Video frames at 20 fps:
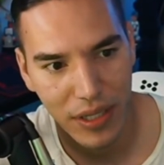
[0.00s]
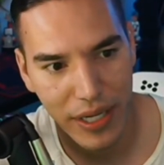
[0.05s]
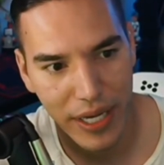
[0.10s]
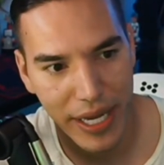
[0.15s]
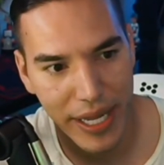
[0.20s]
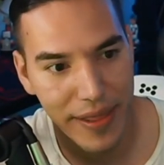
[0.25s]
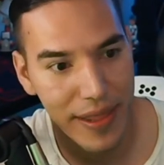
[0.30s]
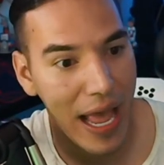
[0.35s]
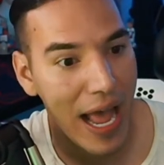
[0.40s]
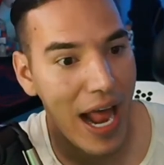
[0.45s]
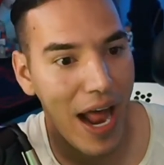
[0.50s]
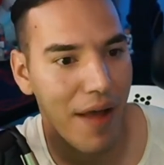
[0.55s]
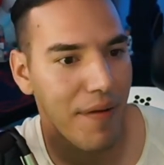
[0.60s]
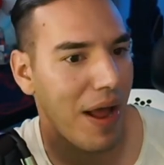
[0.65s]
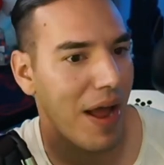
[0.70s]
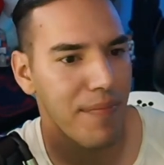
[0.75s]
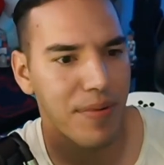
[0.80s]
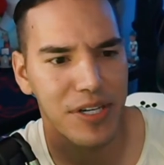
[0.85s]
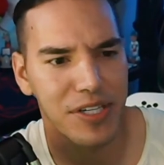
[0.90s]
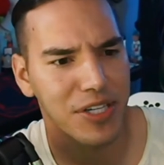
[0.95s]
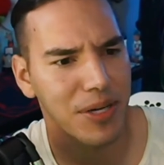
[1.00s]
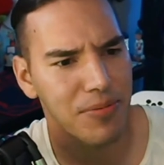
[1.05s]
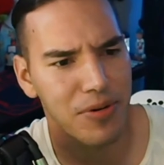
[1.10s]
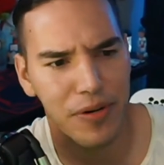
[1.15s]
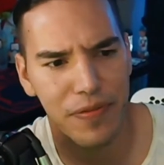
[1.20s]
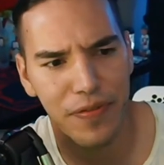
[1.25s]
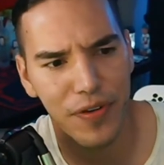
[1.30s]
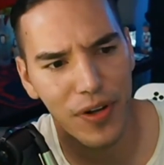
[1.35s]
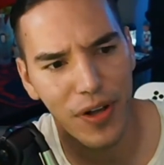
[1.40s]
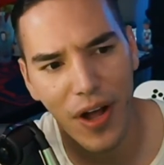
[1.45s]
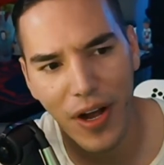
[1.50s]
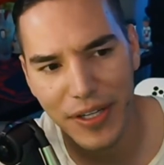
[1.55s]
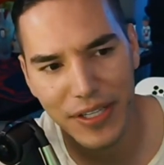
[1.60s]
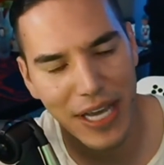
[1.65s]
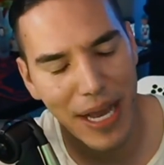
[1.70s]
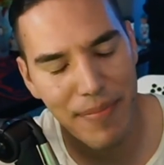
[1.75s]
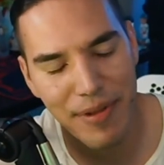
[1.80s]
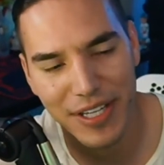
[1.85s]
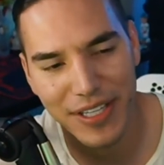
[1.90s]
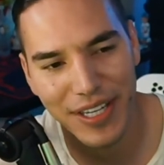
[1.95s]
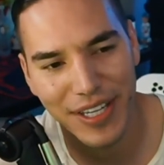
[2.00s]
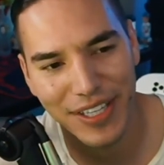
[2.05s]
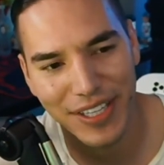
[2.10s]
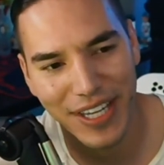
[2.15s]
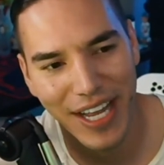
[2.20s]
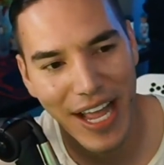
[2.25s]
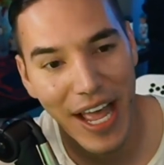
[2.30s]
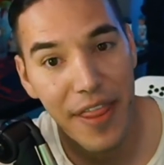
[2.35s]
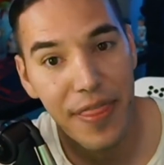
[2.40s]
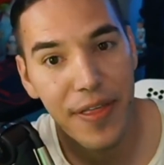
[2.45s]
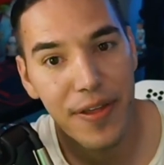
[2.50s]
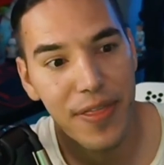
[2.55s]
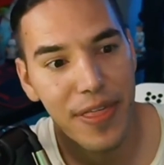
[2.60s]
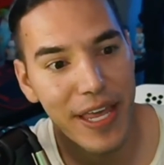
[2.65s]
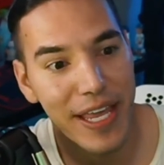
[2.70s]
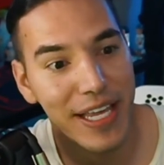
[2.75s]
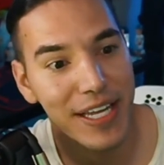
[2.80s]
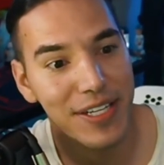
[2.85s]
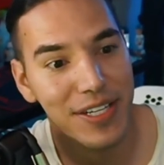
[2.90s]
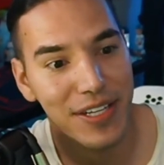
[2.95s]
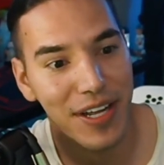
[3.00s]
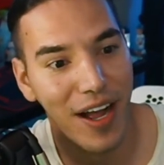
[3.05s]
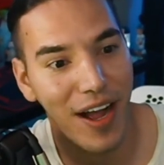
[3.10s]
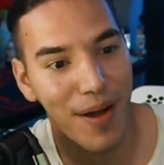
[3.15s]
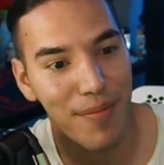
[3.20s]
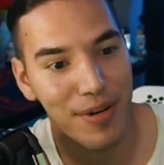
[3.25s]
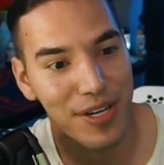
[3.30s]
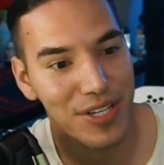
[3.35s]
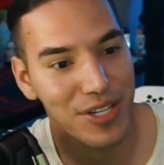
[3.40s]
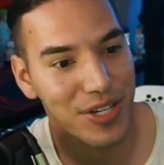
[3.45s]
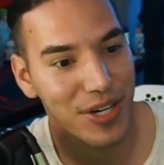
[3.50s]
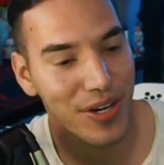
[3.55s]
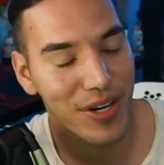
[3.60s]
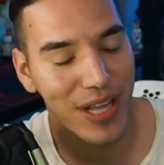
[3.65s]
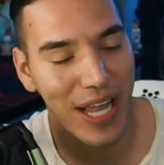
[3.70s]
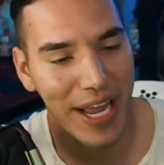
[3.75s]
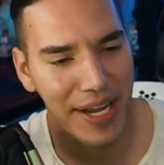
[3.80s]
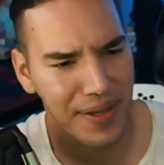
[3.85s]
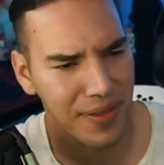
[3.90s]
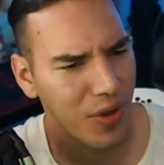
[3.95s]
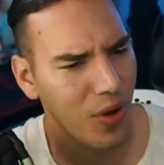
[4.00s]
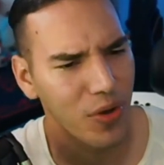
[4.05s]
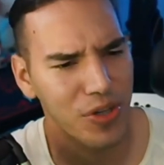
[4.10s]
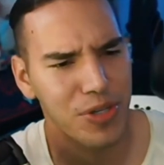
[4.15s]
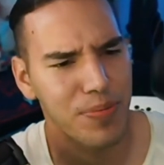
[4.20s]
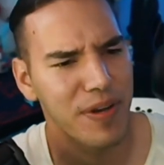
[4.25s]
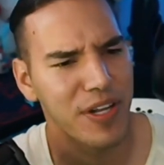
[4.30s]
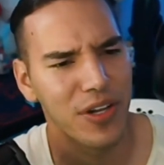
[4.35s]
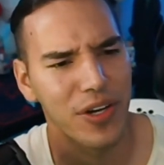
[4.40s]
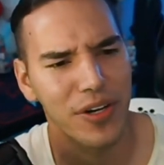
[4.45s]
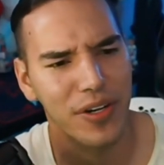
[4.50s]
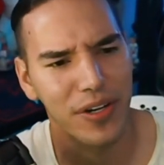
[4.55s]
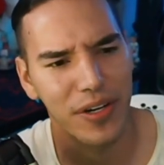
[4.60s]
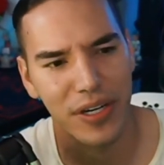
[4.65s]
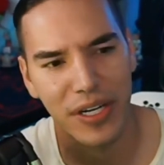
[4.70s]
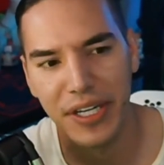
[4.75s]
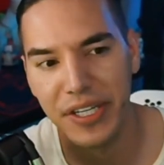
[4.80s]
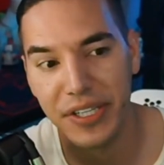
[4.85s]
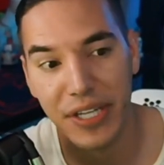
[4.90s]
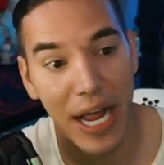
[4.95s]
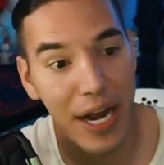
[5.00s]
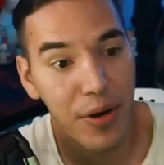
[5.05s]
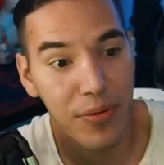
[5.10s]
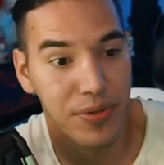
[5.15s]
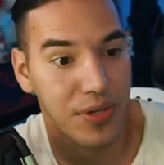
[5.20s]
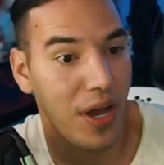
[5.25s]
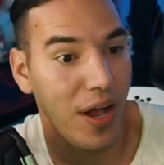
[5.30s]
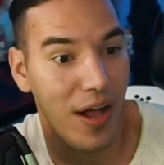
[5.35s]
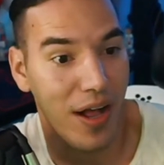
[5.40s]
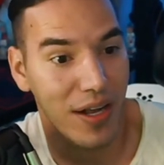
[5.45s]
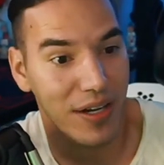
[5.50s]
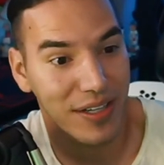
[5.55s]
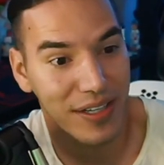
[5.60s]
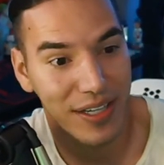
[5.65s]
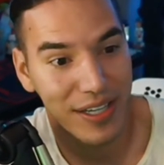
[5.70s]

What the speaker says: in that I've been a subject for a long time, and the thing is, I'm considered like the ultimate lurker because I don't talk.